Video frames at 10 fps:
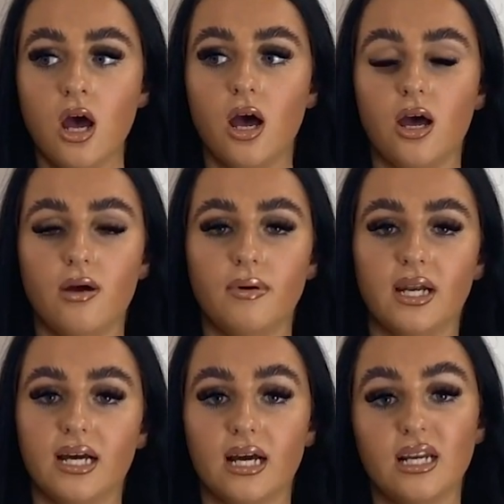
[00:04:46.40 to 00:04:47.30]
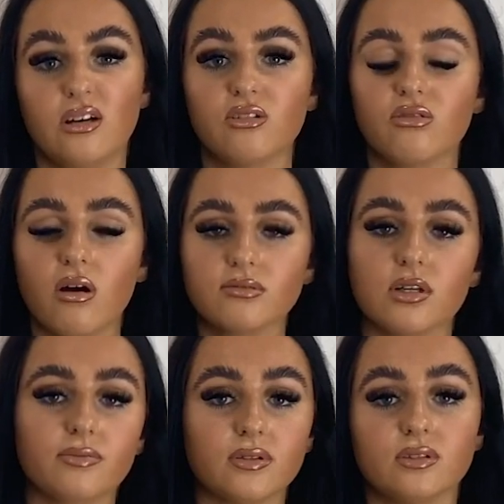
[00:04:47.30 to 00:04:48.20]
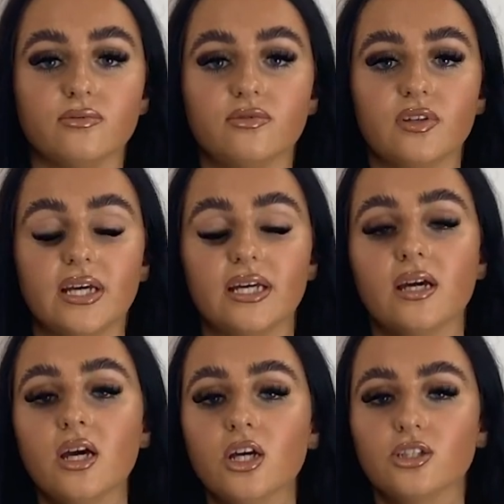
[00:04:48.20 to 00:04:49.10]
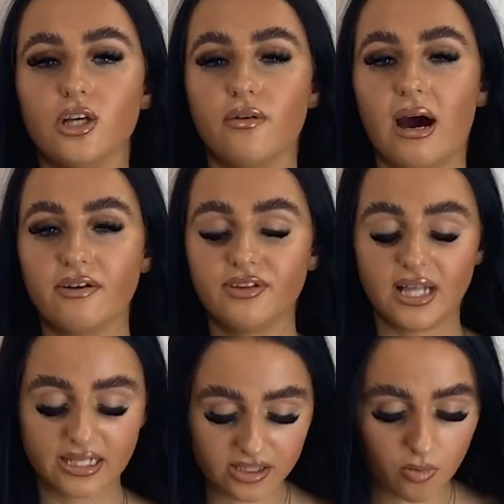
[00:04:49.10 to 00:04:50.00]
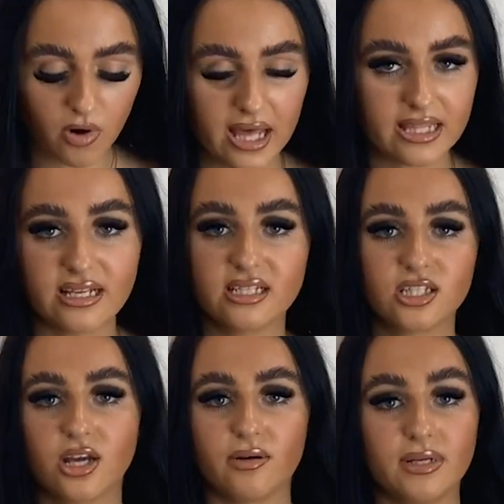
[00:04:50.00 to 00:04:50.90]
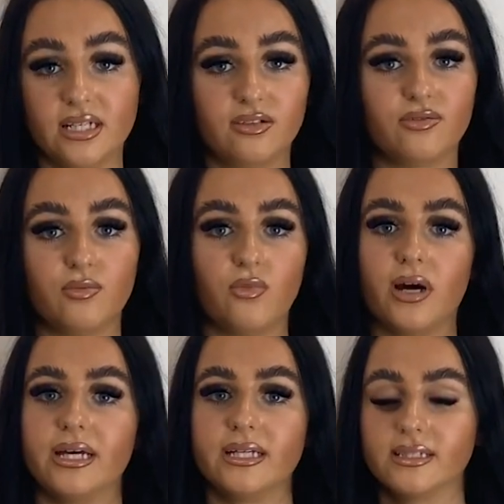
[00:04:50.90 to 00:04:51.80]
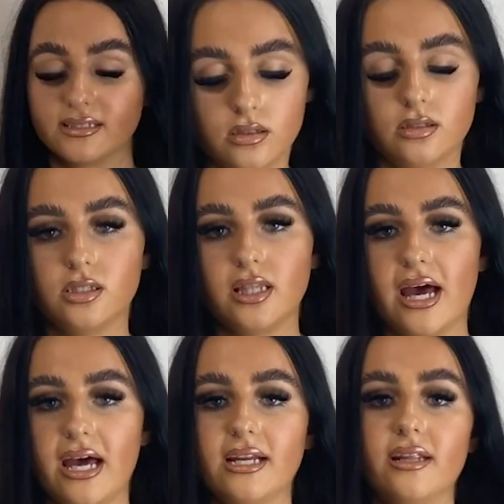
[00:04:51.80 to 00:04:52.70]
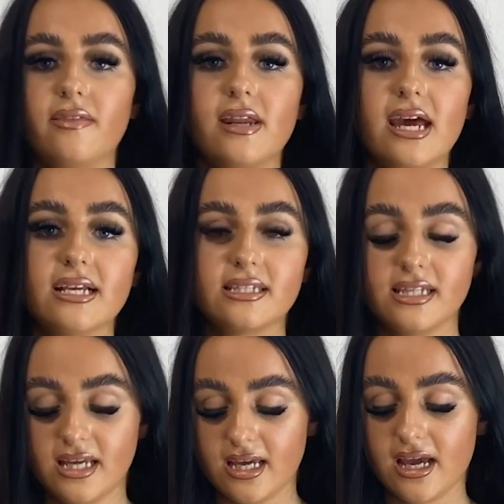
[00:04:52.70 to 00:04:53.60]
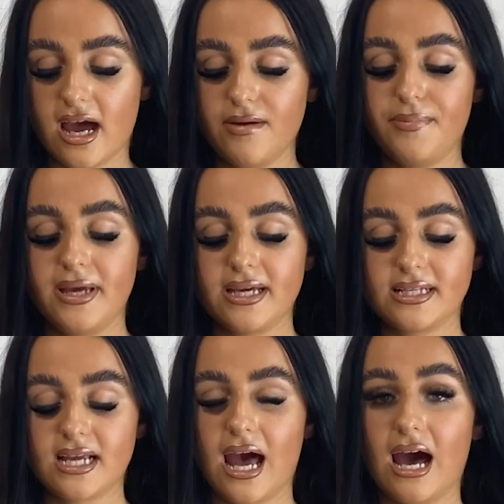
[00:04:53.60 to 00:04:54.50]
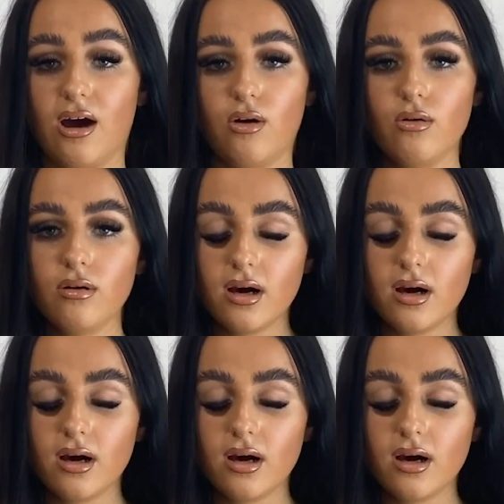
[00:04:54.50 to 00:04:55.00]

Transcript: um, and like a little crop top or something. So I feel like you can wear these so many different ways. And then the next thing I picked out